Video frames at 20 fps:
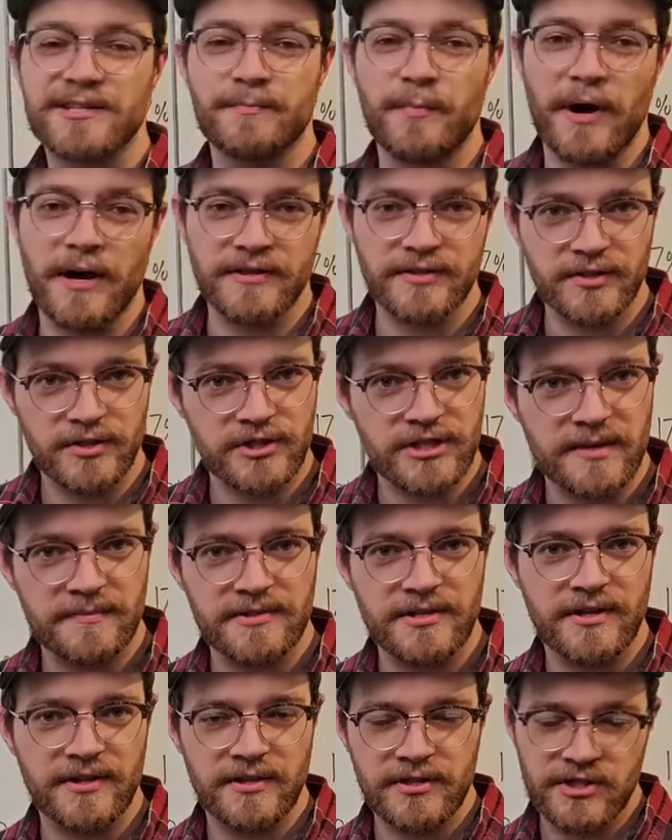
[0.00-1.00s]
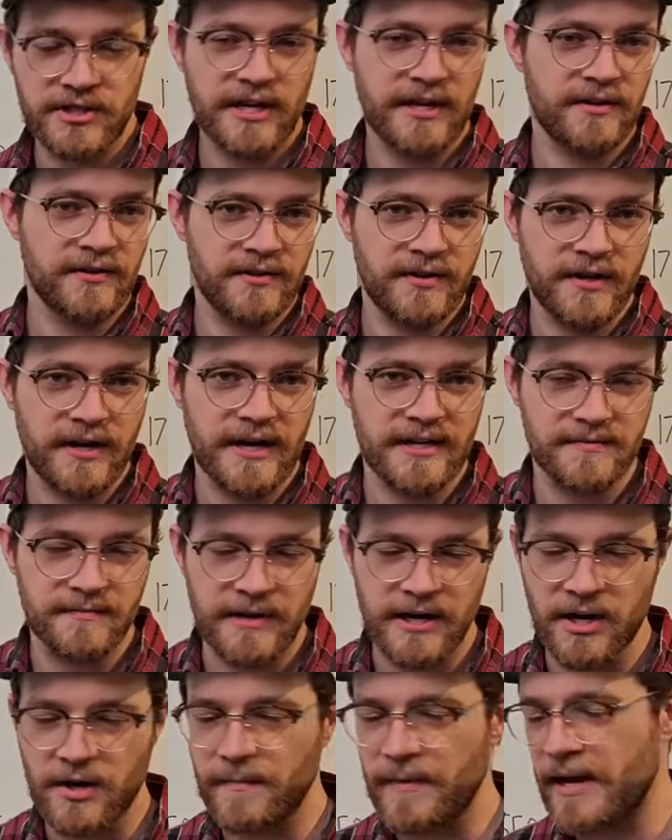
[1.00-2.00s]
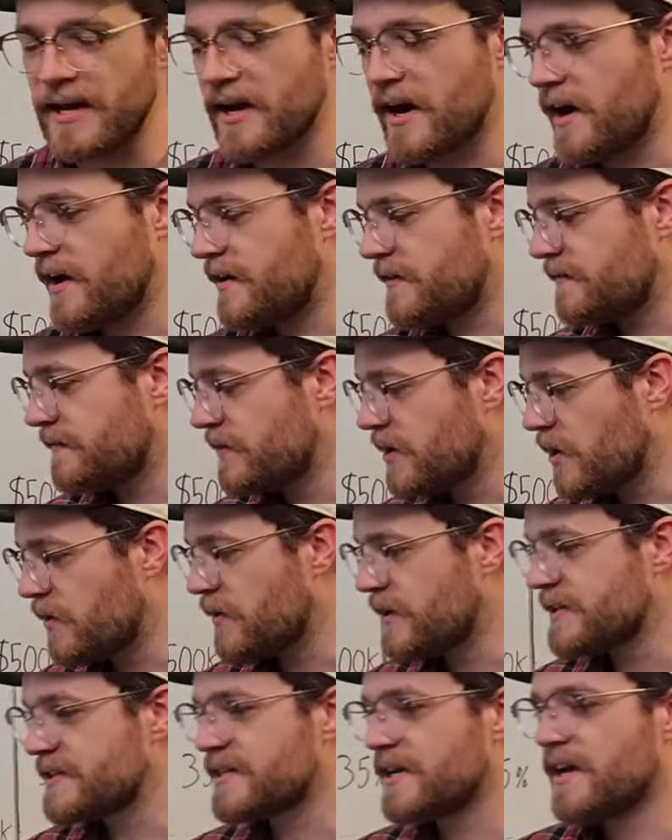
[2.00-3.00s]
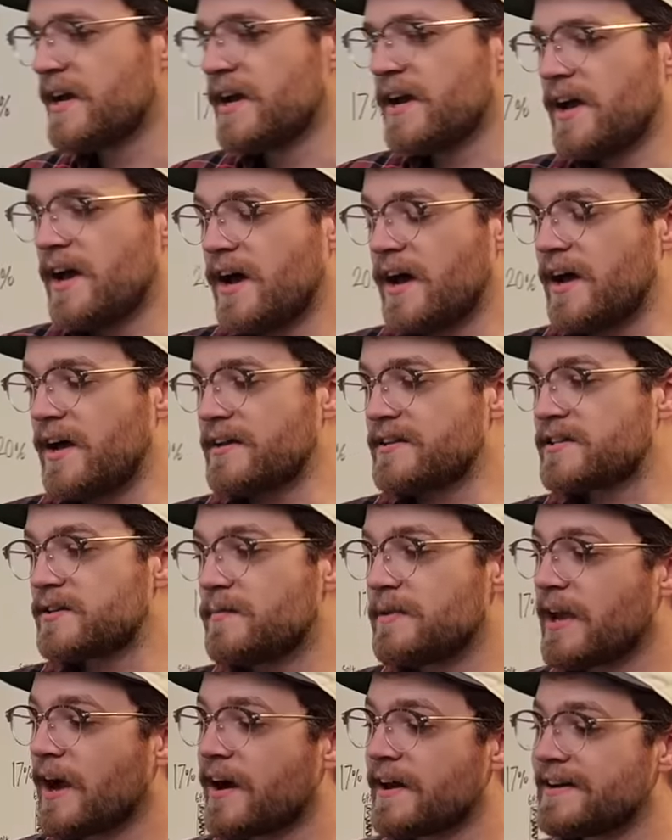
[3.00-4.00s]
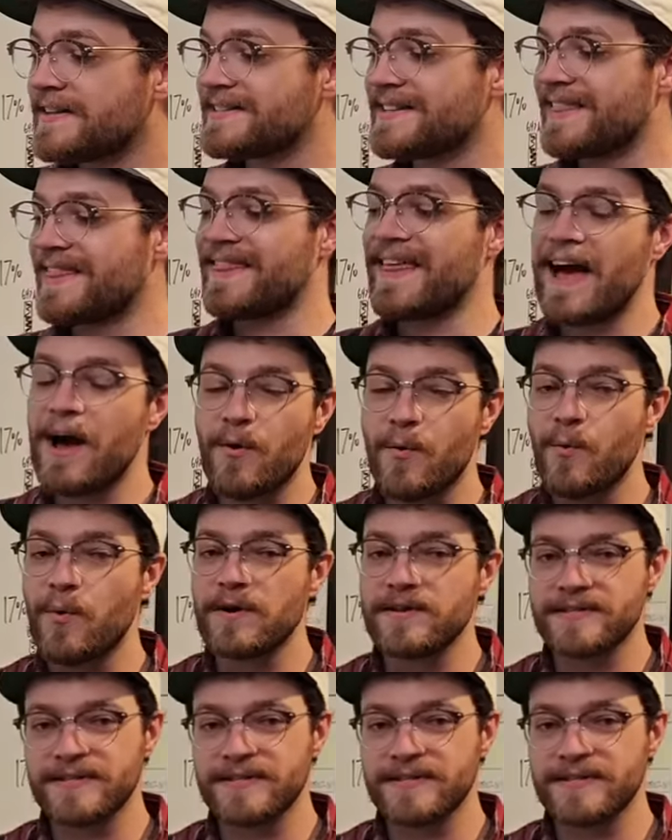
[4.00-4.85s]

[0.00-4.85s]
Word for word: sponsorships on the channel. You guys may or may not have noticed. Uh, to be honest, that was